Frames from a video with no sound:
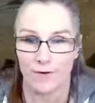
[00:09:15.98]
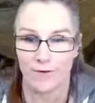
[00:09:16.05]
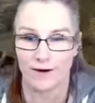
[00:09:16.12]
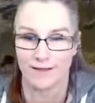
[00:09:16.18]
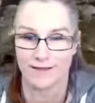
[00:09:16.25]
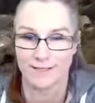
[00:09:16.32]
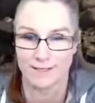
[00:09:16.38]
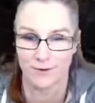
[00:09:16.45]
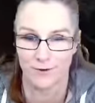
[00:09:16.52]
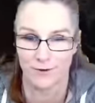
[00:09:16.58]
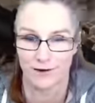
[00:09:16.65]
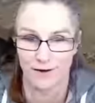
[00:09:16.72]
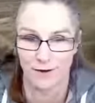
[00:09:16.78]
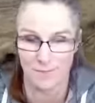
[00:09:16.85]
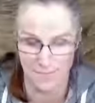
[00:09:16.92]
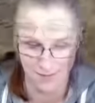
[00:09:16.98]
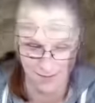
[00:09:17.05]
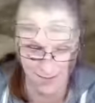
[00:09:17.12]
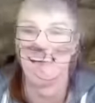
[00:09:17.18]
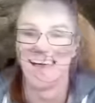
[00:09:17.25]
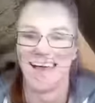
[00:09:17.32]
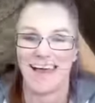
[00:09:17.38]
right, let's go get him.
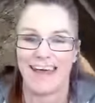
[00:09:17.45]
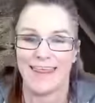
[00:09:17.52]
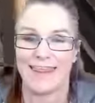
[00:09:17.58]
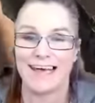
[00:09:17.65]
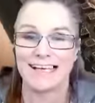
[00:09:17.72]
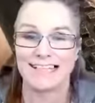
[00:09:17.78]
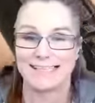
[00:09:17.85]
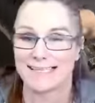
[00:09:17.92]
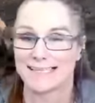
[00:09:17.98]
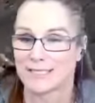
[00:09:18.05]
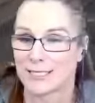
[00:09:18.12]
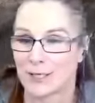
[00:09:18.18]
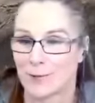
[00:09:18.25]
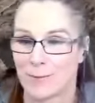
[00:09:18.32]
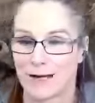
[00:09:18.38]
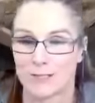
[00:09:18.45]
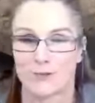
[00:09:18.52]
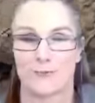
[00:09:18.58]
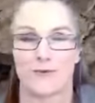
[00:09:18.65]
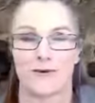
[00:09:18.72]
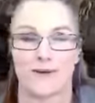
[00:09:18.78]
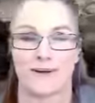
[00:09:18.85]
This is too much
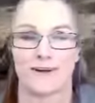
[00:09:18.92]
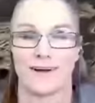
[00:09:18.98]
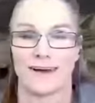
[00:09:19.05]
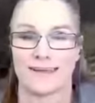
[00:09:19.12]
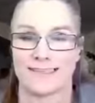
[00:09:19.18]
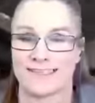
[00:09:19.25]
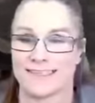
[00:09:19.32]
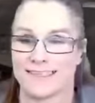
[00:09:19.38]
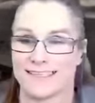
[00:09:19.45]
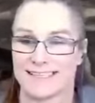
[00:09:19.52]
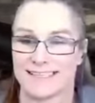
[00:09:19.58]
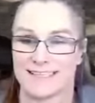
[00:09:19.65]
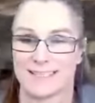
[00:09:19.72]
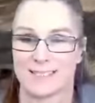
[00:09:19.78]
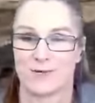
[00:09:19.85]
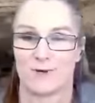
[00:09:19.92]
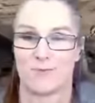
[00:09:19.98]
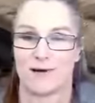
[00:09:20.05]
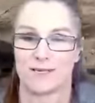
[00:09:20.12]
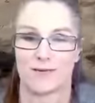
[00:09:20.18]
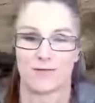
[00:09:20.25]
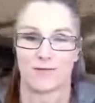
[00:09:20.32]
fun, guys. This is too
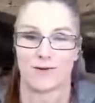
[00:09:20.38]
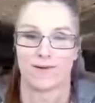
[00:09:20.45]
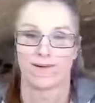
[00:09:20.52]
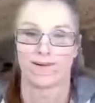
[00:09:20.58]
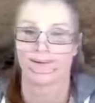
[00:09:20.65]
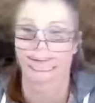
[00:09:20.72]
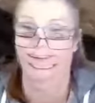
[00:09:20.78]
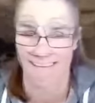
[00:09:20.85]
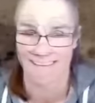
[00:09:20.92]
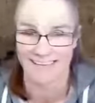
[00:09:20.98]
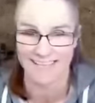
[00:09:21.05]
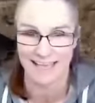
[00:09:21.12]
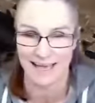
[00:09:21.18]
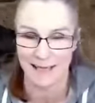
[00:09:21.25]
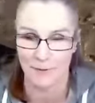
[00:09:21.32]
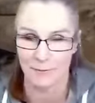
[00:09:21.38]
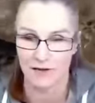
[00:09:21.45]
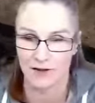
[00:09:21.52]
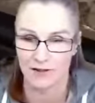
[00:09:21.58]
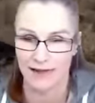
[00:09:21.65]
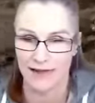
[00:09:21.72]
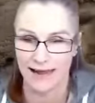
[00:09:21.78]
much fun. He's like, I'm
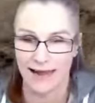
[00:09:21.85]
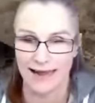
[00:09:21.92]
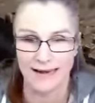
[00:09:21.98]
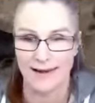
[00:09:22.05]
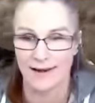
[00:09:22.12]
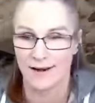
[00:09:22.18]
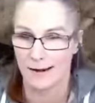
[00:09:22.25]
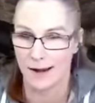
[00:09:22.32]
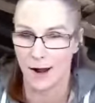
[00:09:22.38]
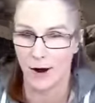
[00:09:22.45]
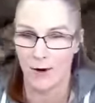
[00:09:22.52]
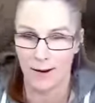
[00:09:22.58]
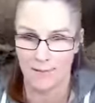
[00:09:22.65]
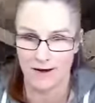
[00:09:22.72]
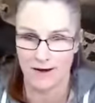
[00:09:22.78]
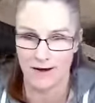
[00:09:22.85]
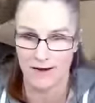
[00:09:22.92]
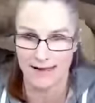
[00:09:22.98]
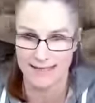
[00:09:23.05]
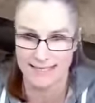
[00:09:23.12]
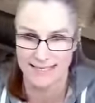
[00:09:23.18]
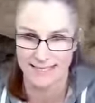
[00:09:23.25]
gonna land. No, I'm
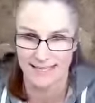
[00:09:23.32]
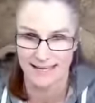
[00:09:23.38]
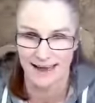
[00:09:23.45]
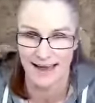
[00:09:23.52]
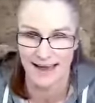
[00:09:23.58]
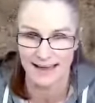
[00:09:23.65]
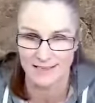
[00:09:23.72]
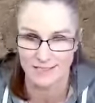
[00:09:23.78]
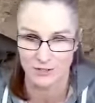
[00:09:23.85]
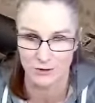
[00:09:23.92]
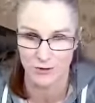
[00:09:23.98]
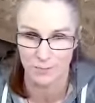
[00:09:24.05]
not. How you doing,